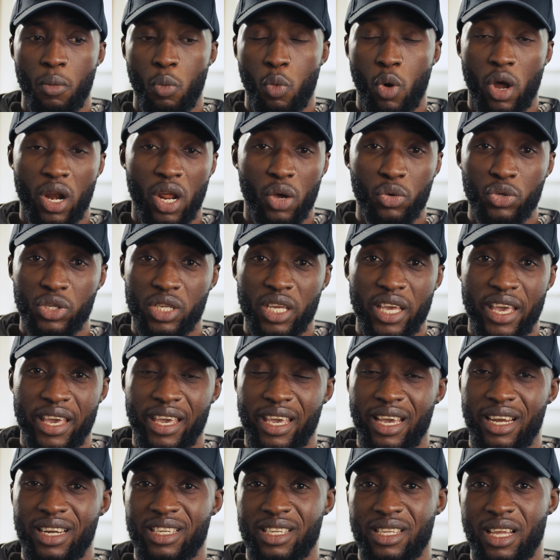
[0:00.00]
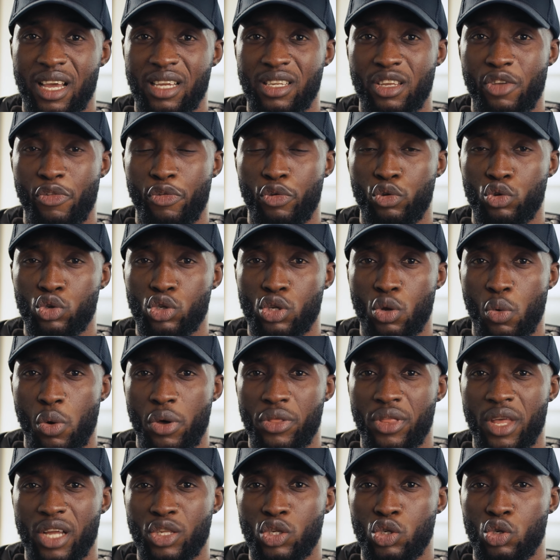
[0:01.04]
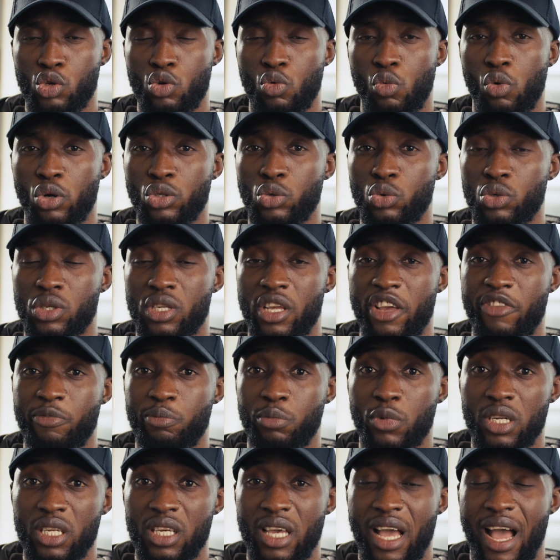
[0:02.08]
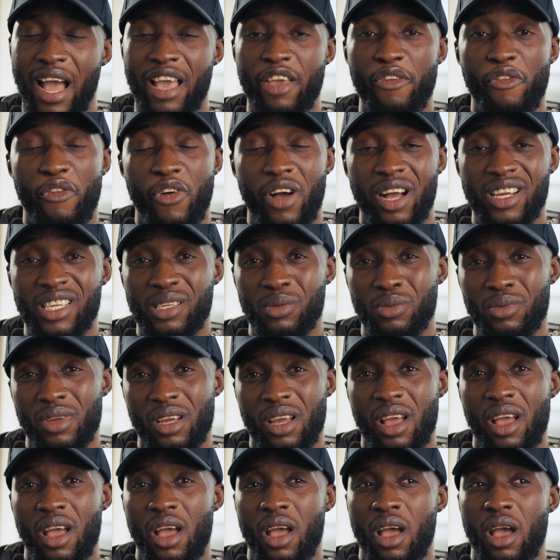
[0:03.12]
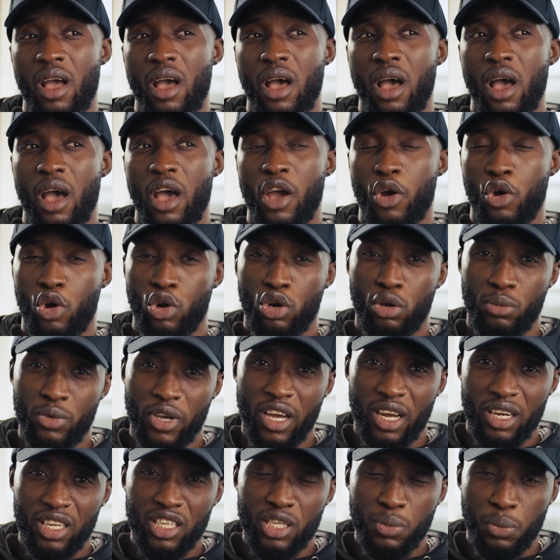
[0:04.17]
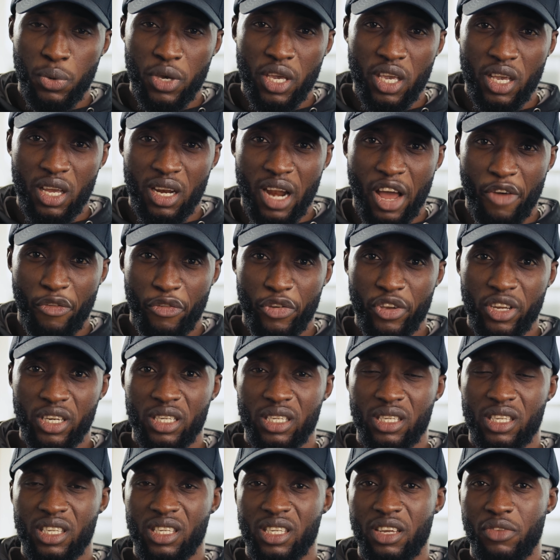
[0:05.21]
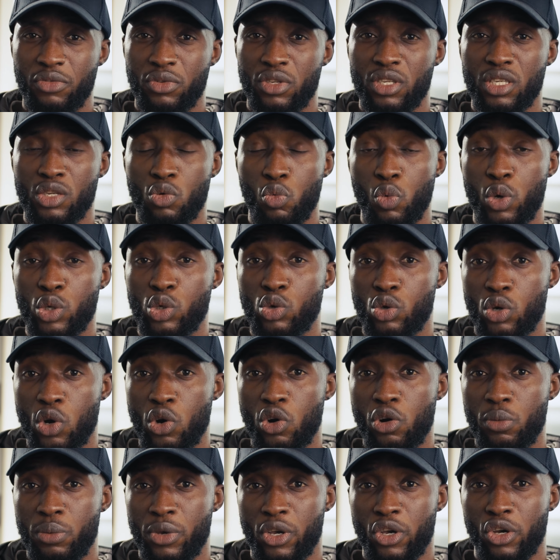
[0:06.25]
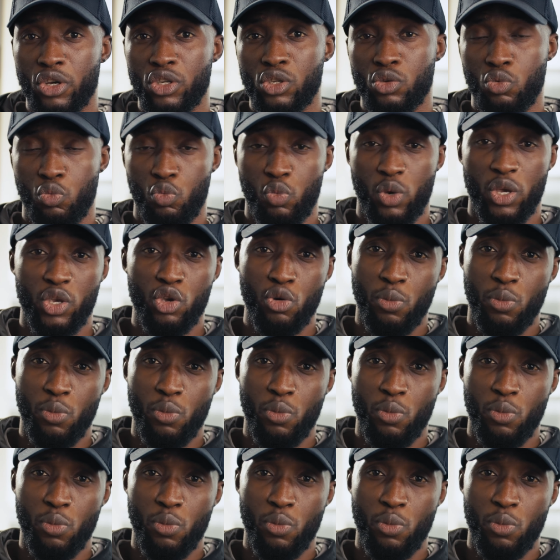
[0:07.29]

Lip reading: What I'll say again is that if you're someone that you want to save money, in fact, economically speaking, I think the C70 is the way to go, because when